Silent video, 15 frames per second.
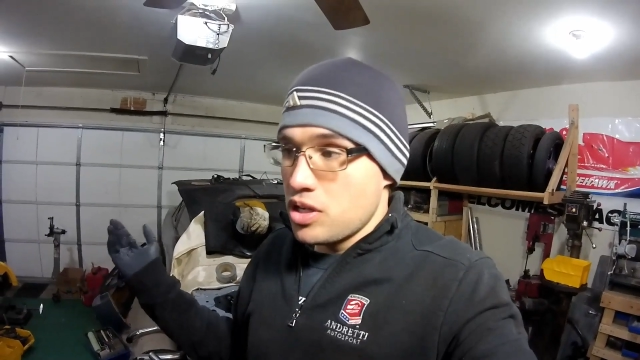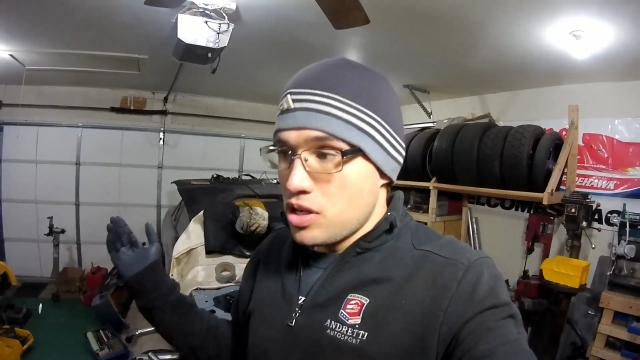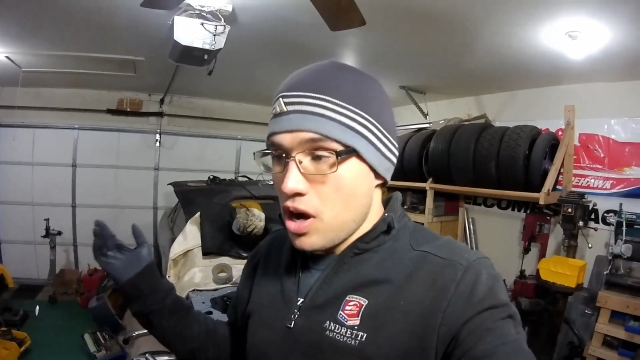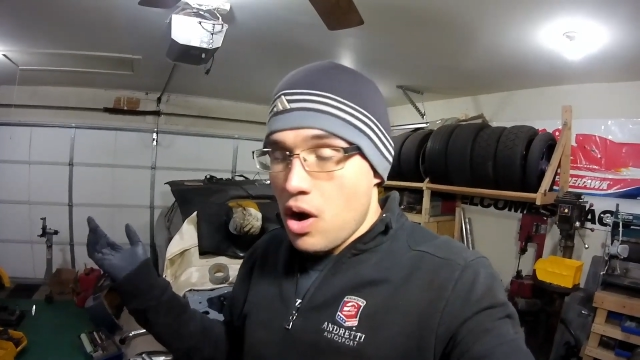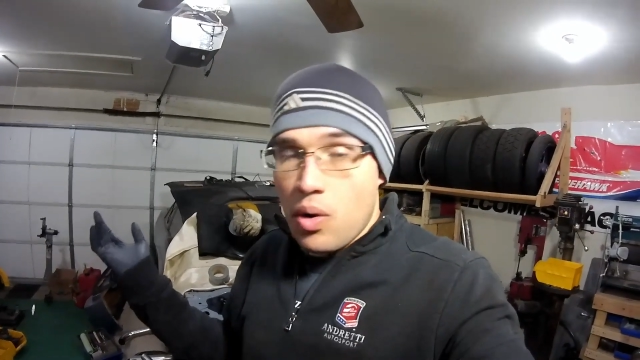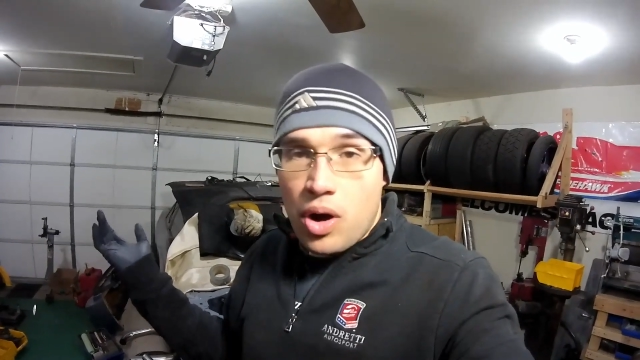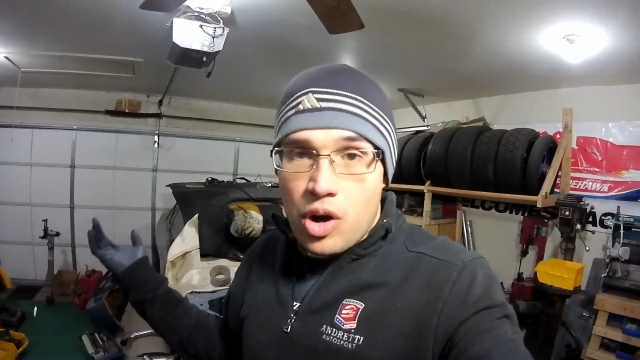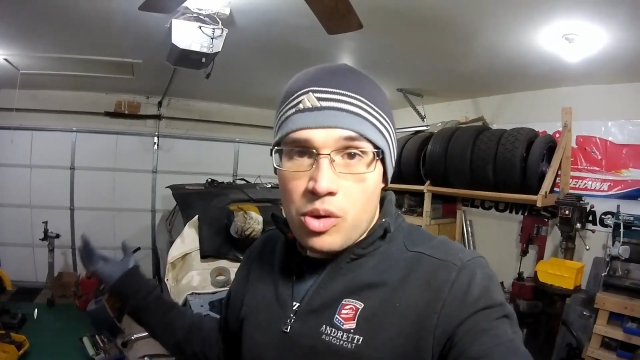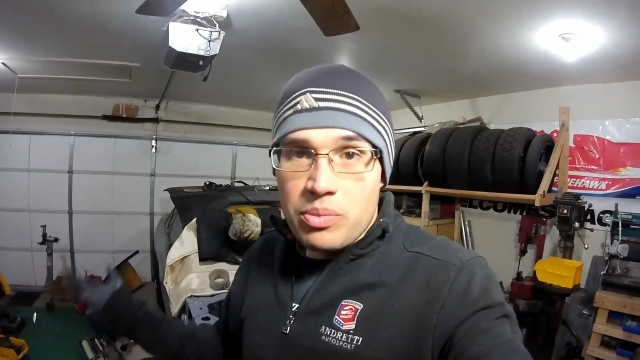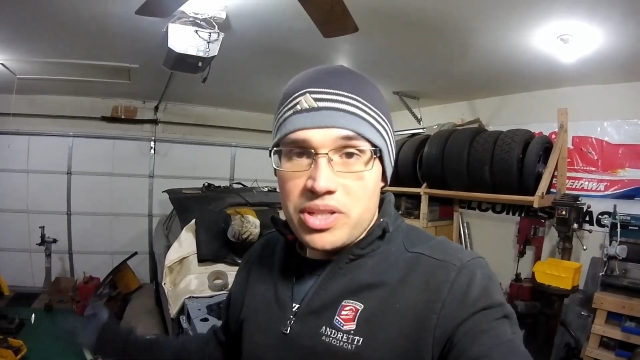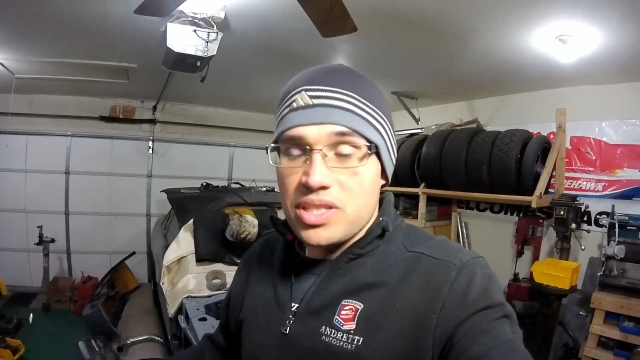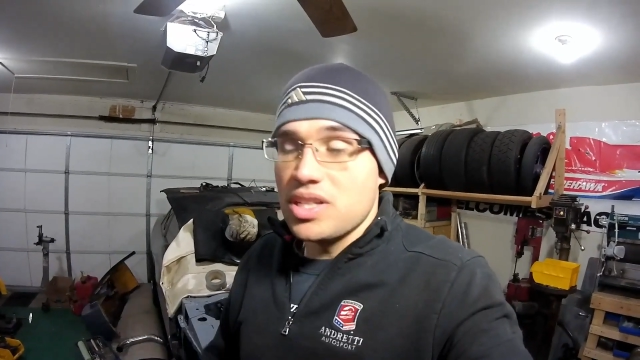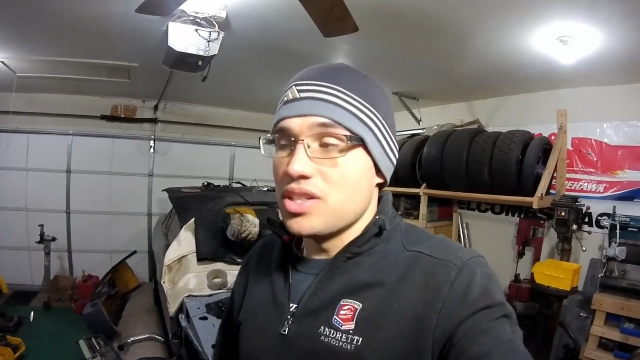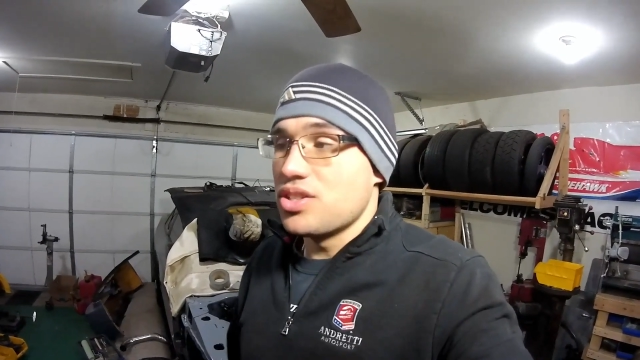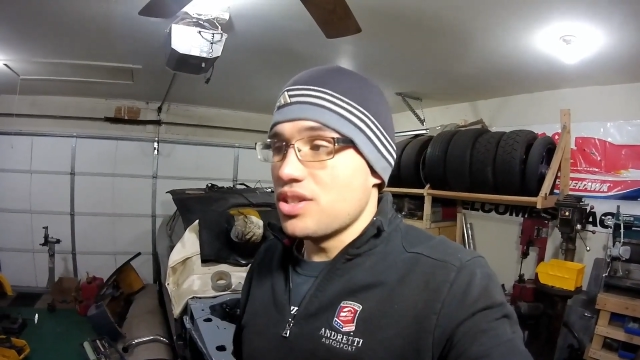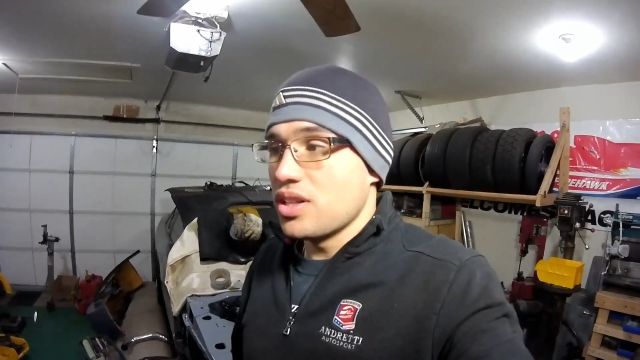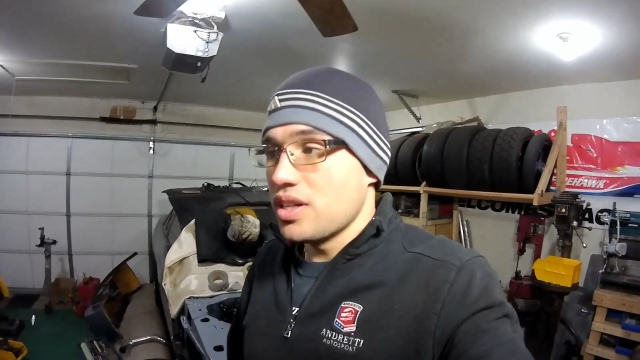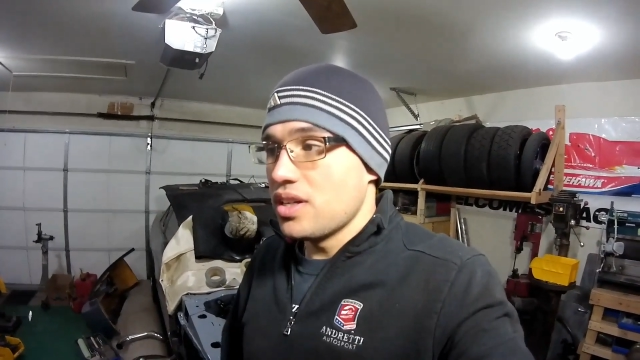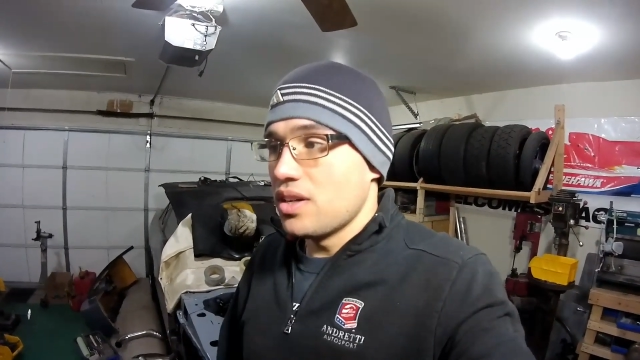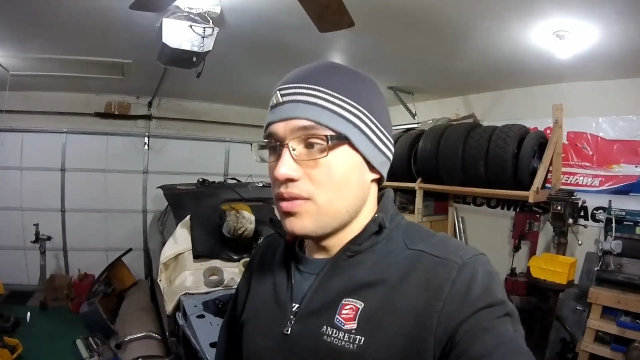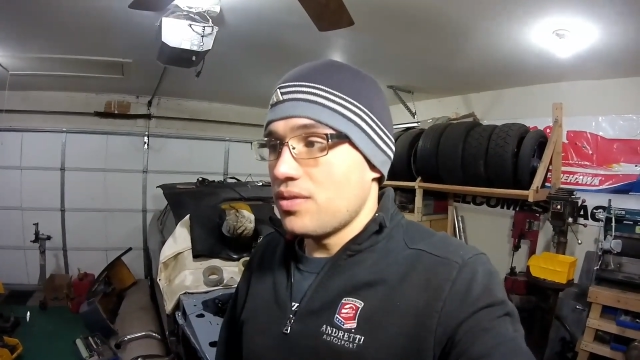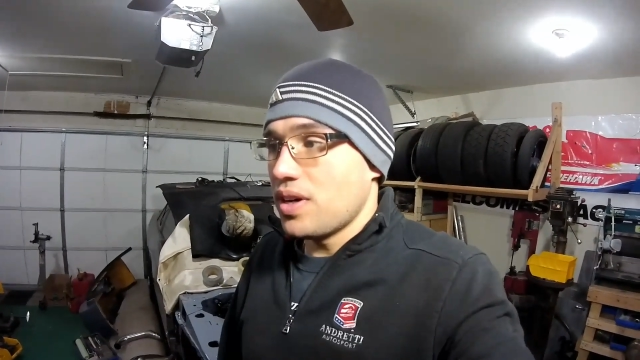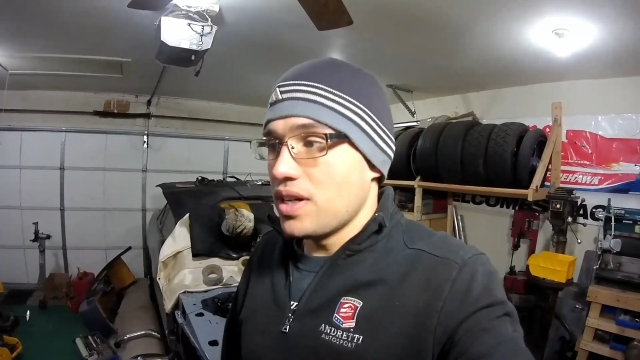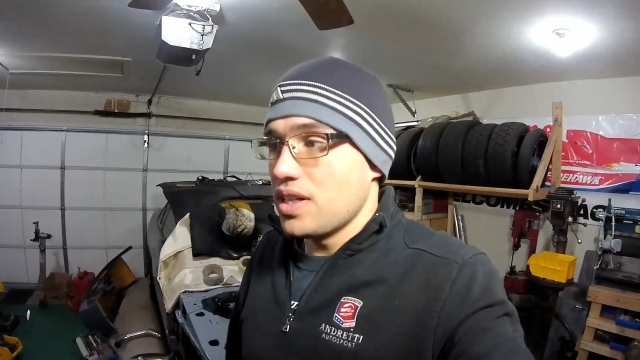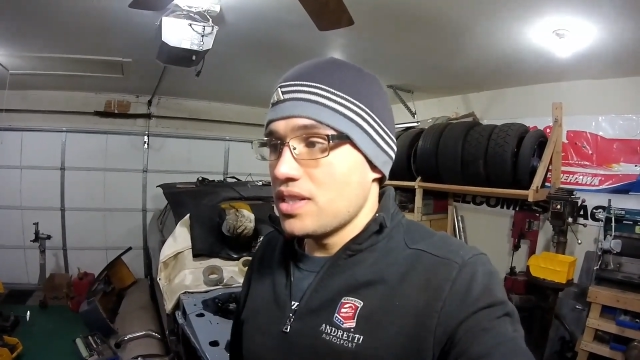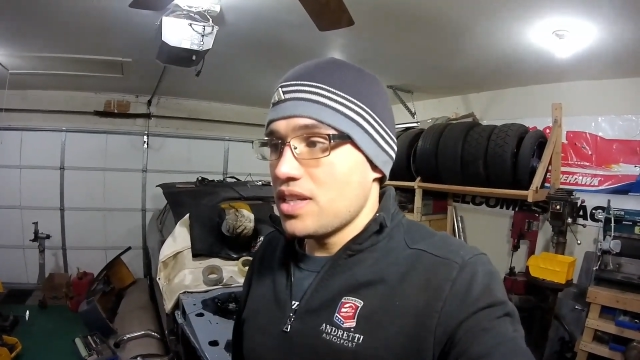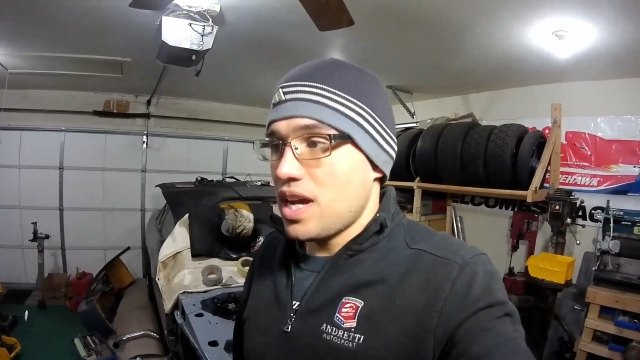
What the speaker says: go home essentially, find its